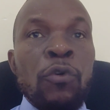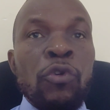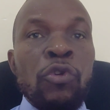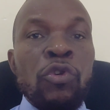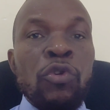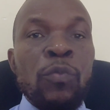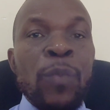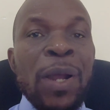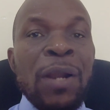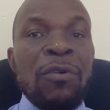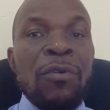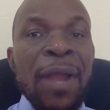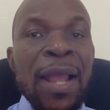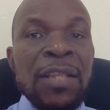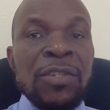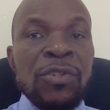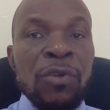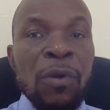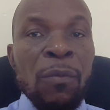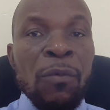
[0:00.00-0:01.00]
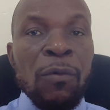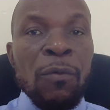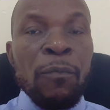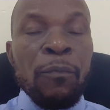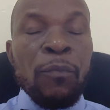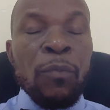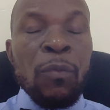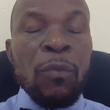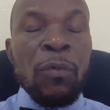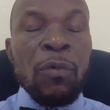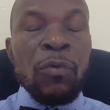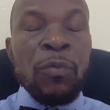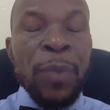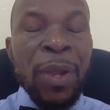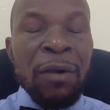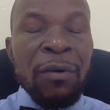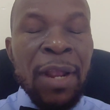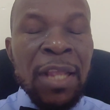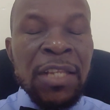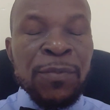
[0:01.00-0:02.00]
human rights,
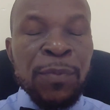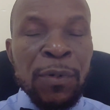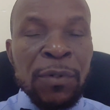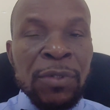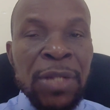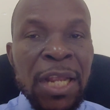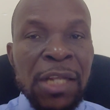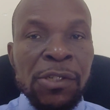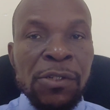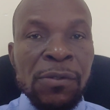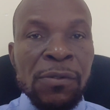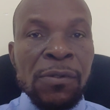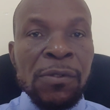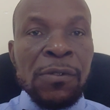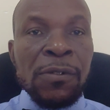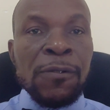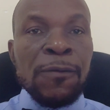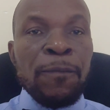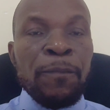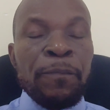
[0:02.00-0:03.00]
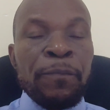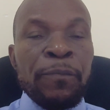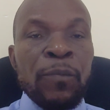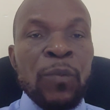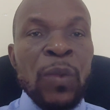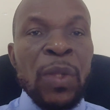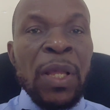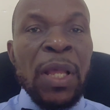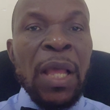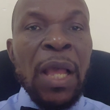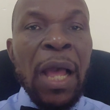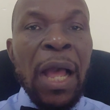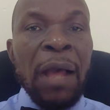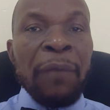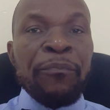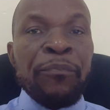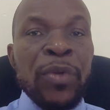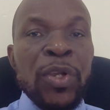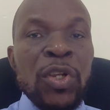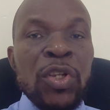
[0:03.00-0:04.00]
human rights protections,
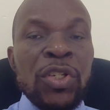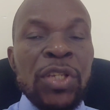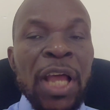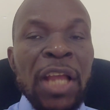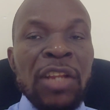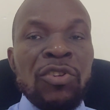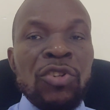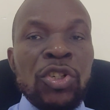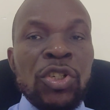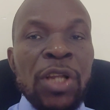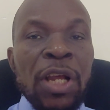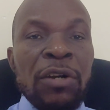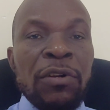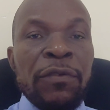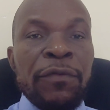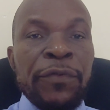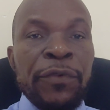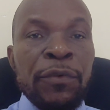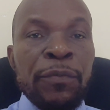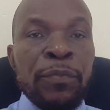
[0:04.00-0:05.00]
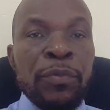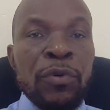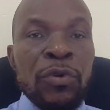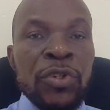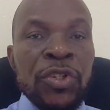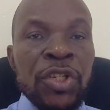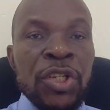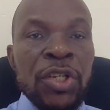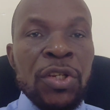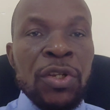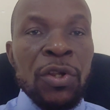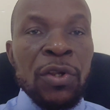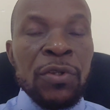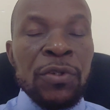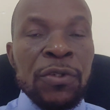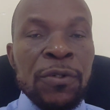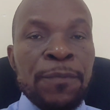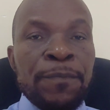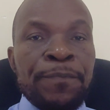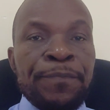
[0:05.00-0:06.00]
appeals, and judicial review
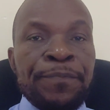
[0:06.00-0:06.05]
procedures.